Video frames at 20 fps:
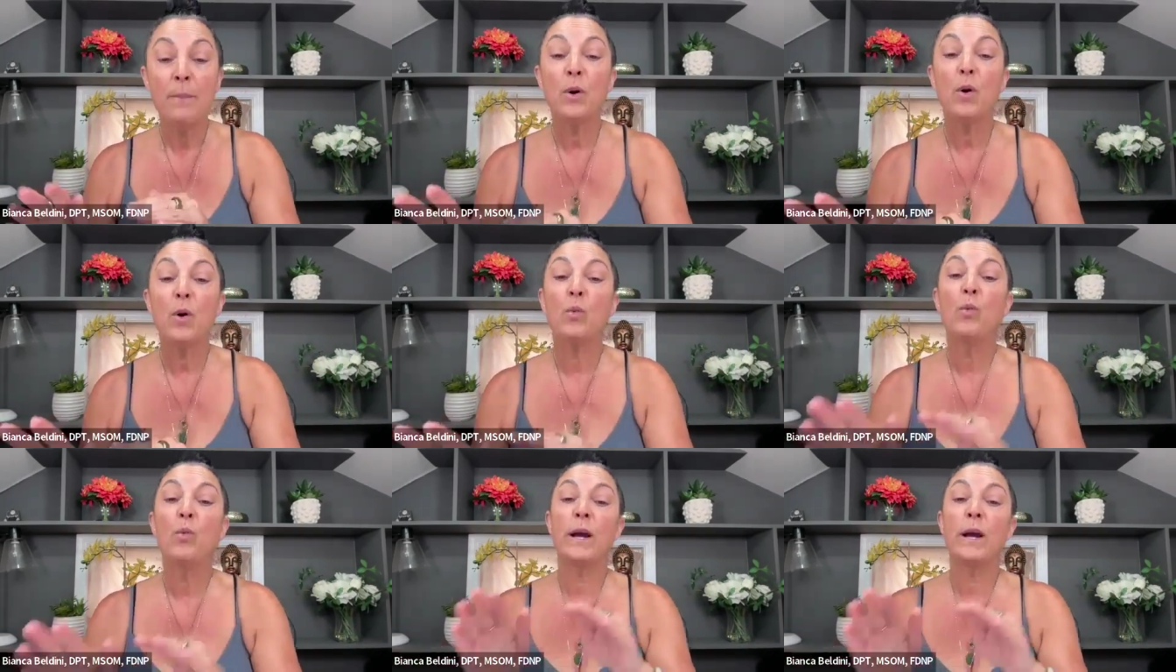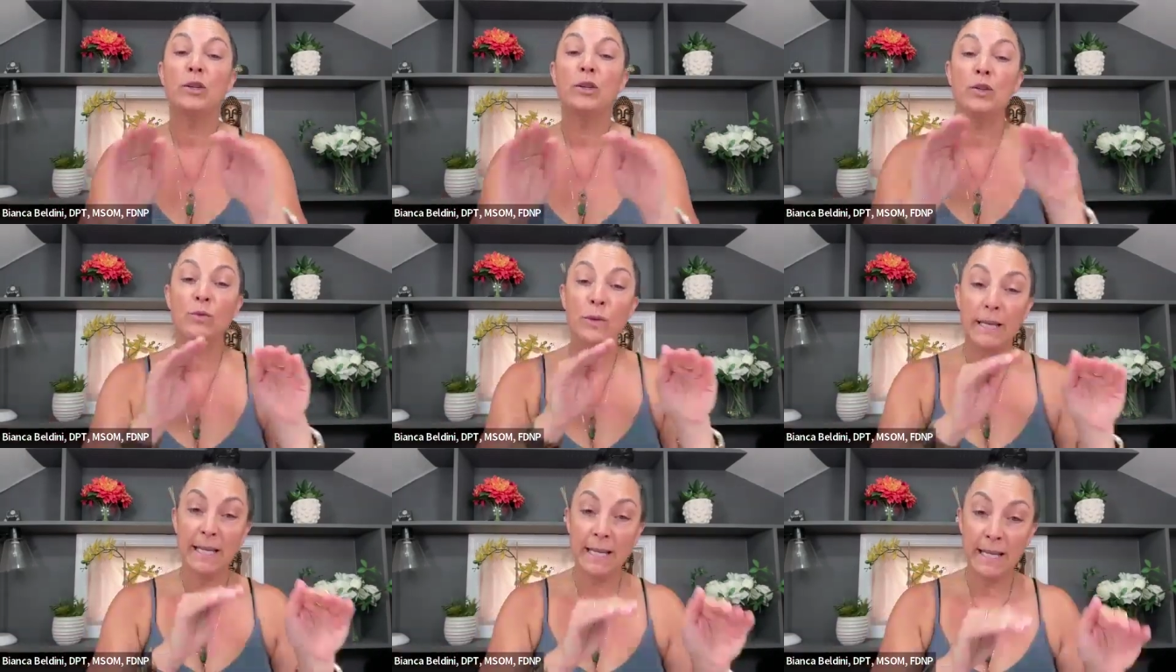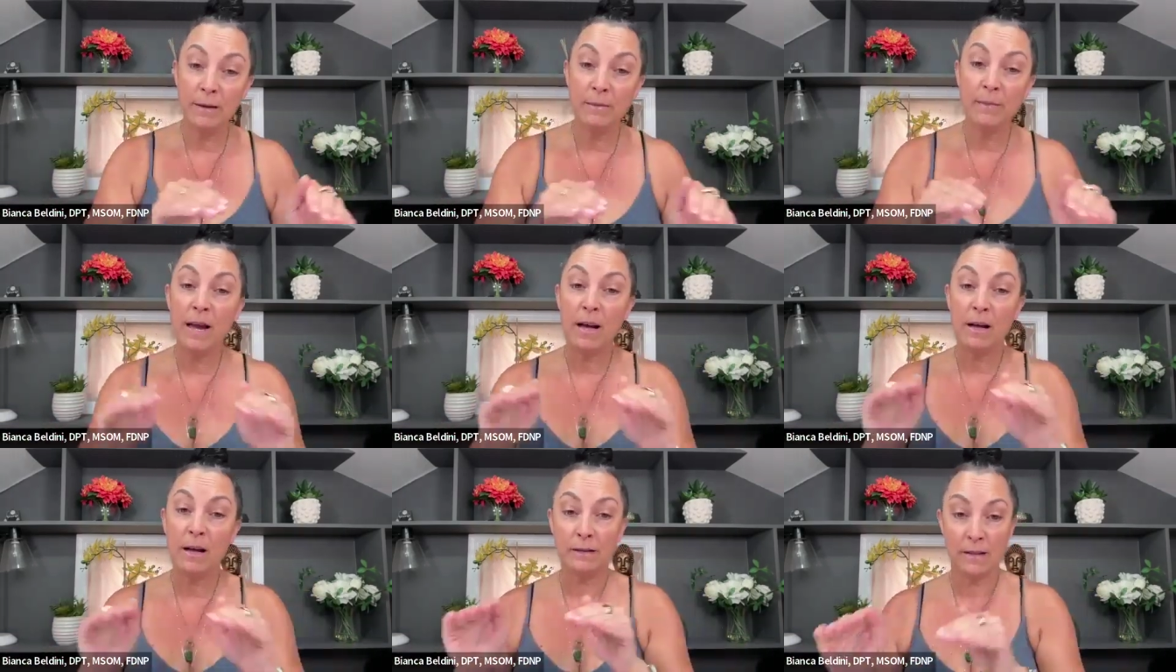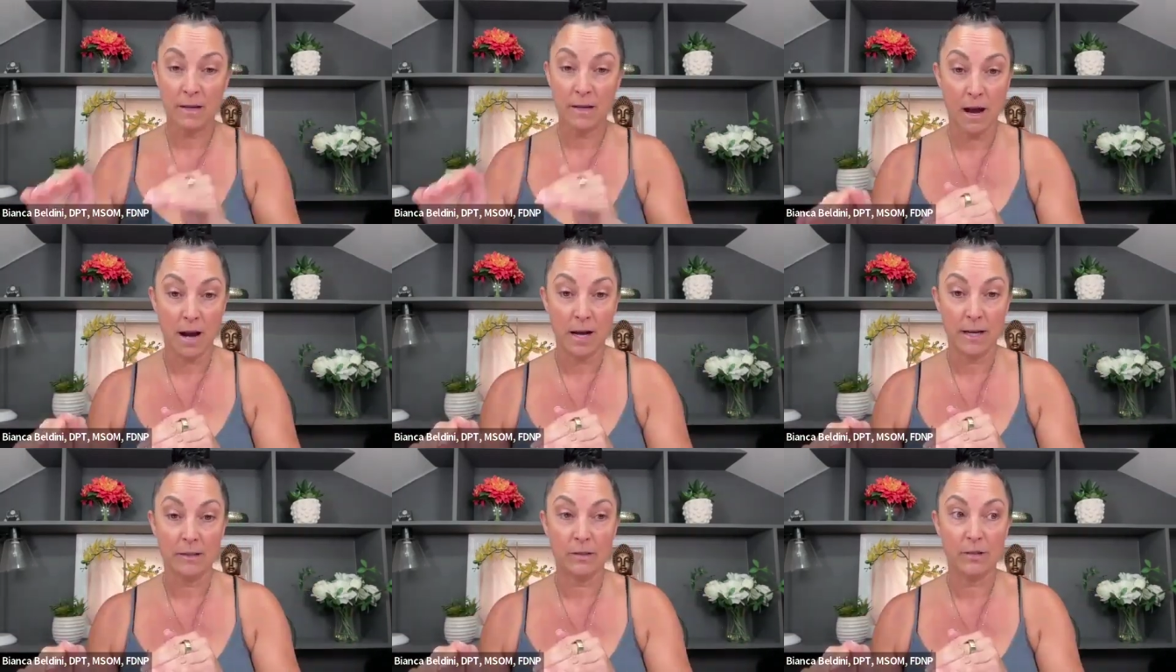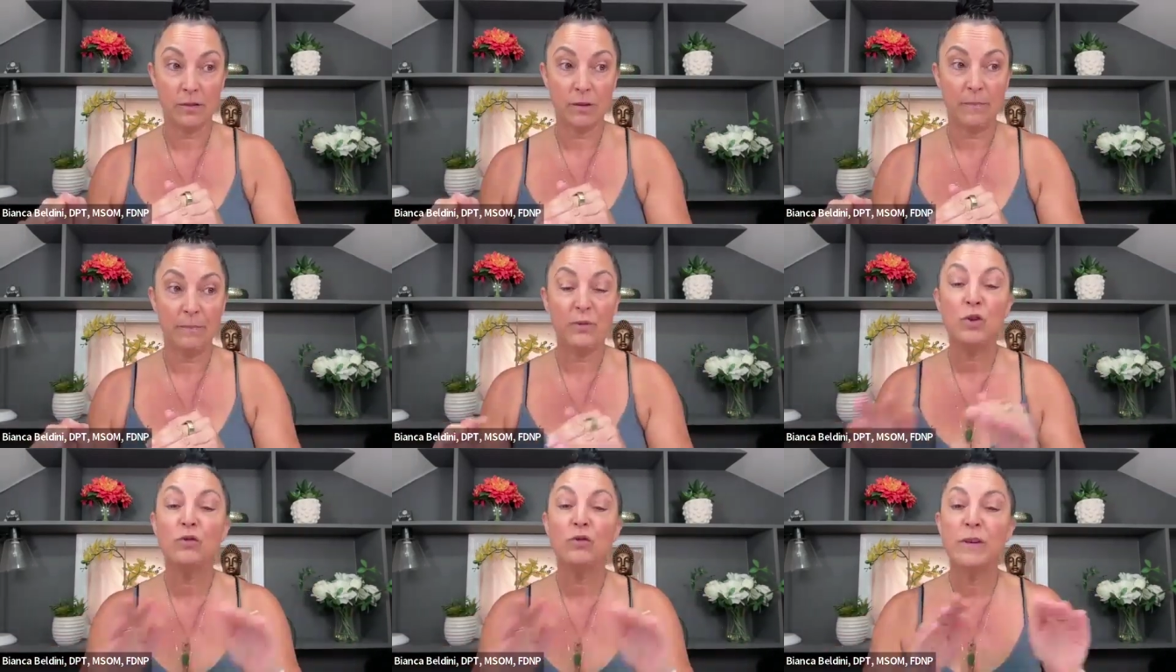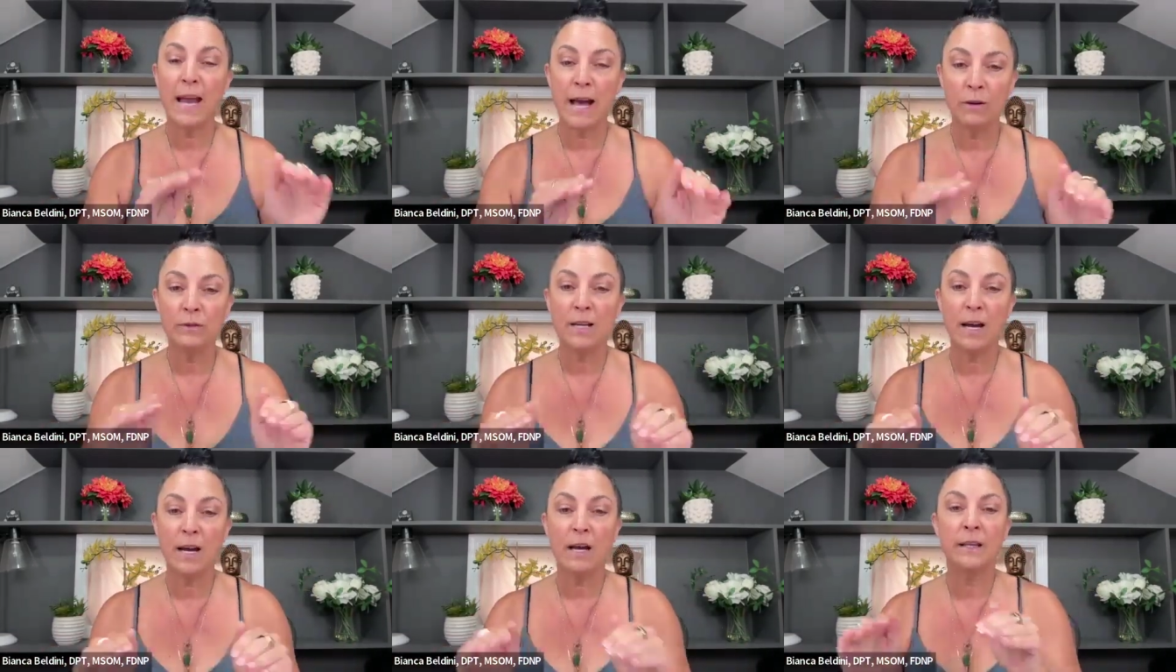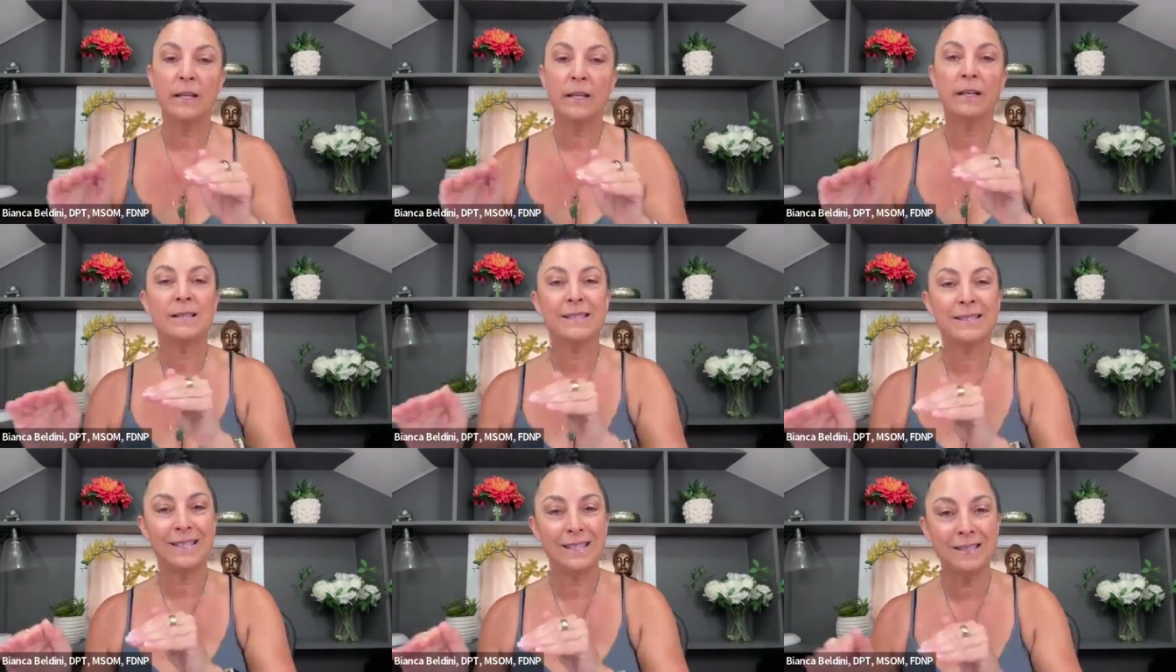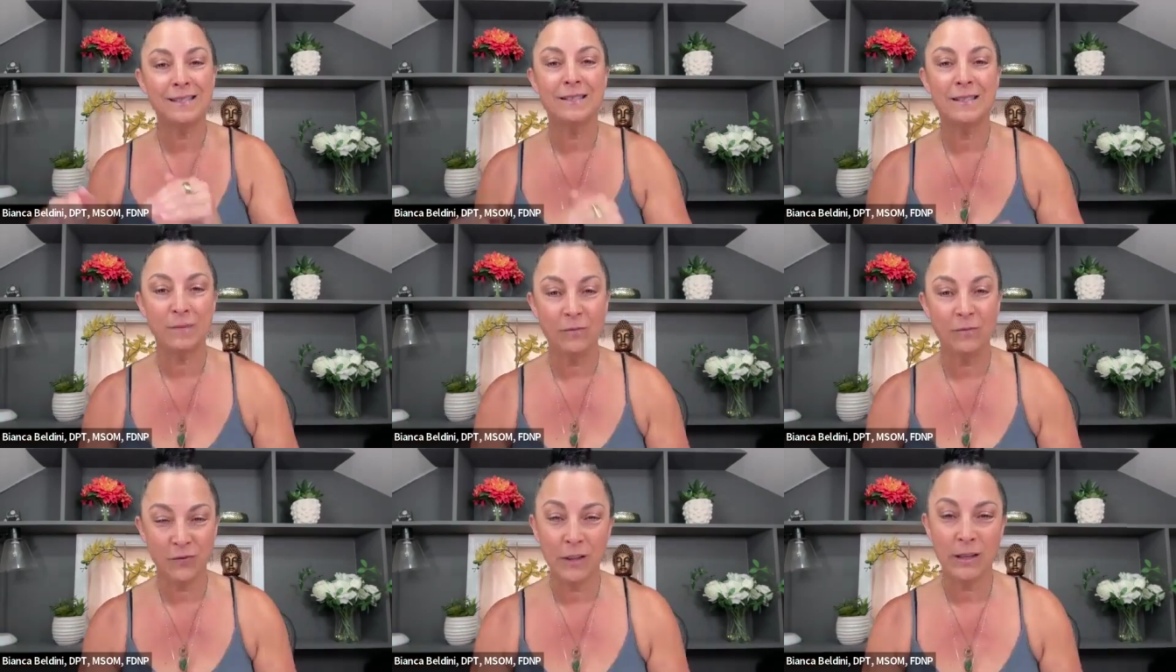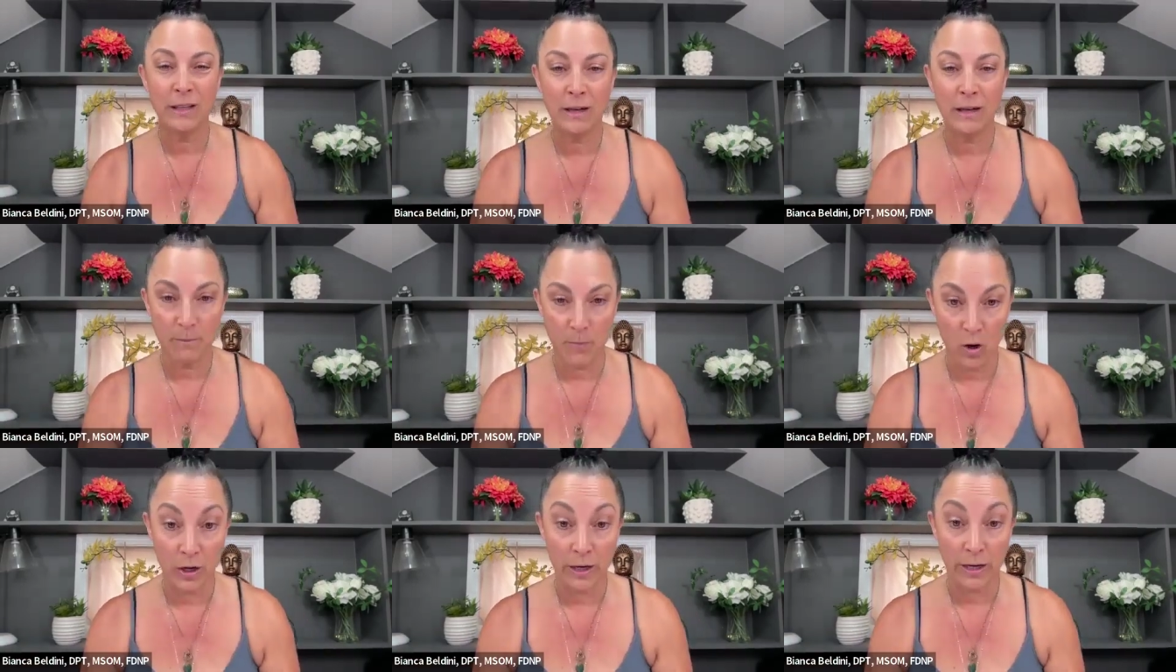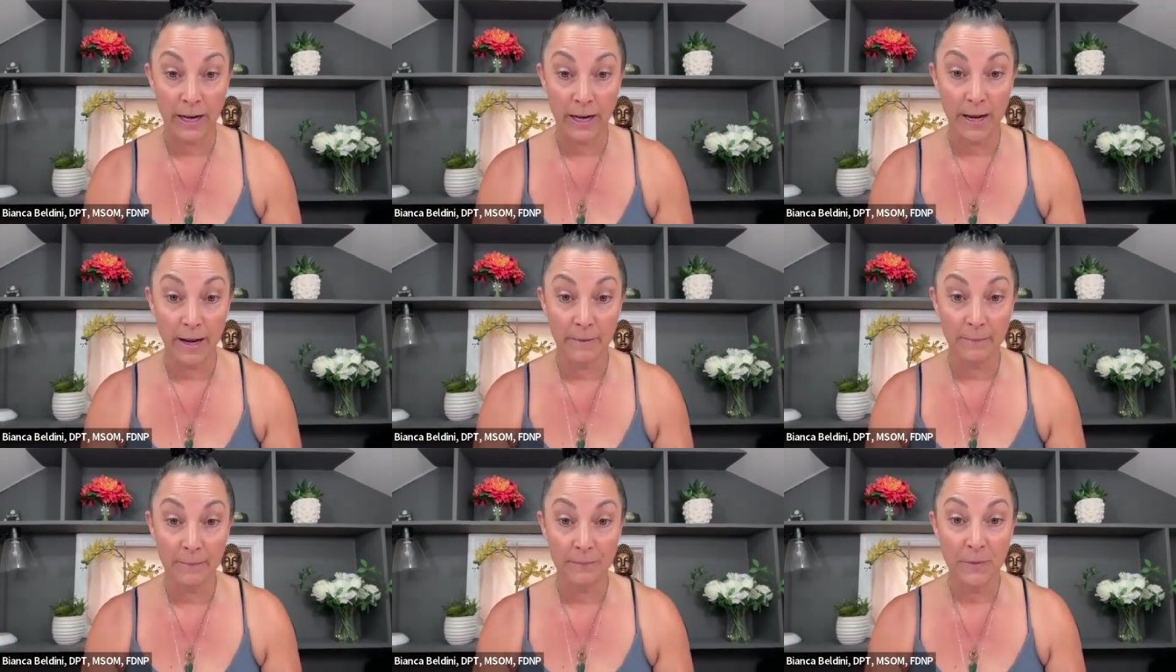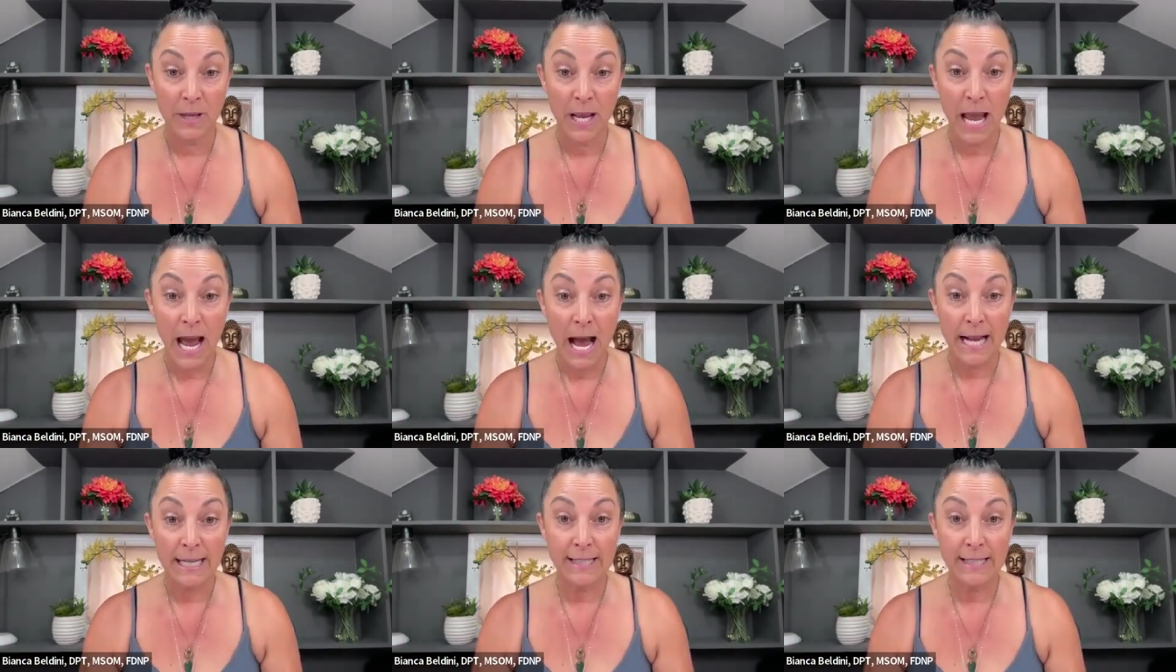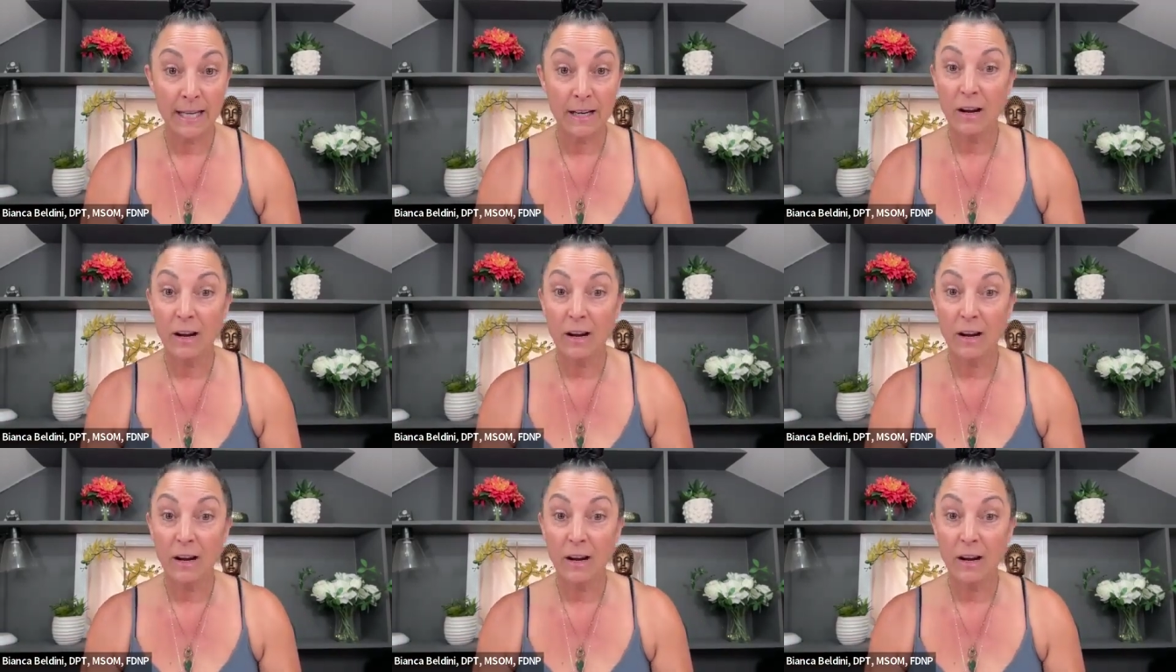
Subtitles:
But when you emailed us, you're now telling us this is affiliate marketing. I